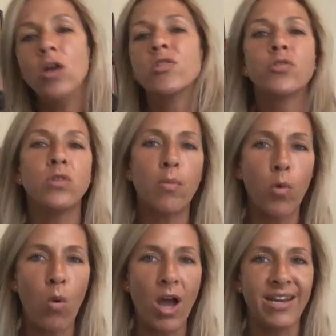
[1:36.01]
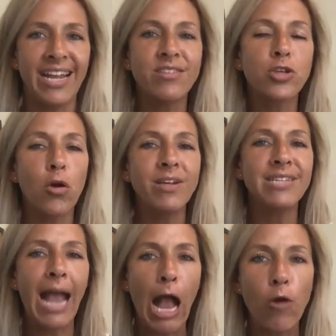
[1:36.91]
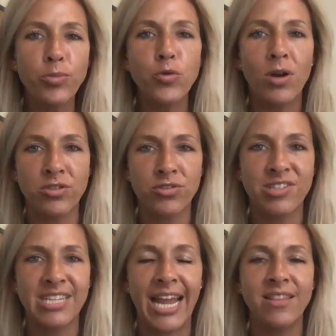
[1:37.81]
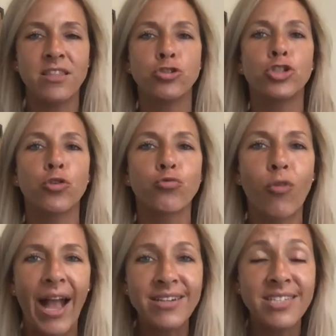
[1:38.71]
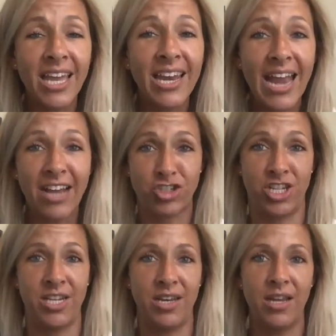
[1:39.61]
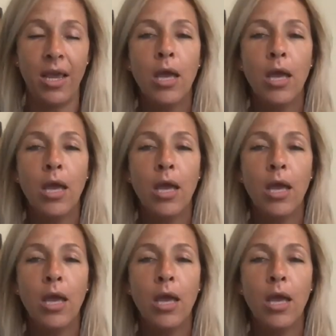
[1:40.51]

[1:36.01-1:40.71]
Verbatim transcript: So number one, it's going to help you understand the direct connection